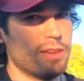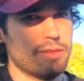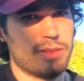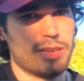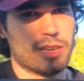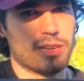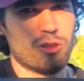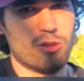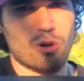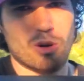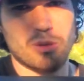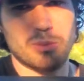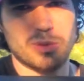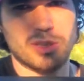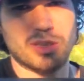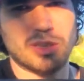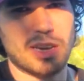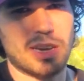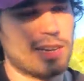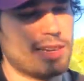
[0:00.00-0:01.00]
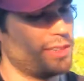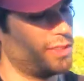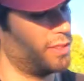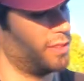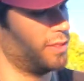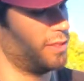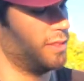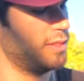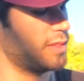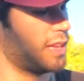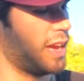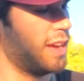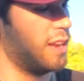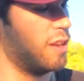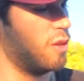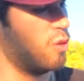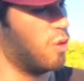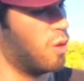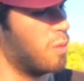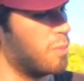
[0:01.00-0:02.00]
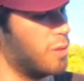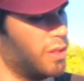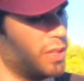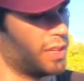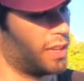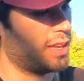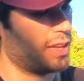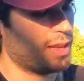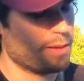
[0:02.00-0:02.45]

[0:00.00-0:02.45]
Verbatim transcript: of like a normal size, kind of normal looking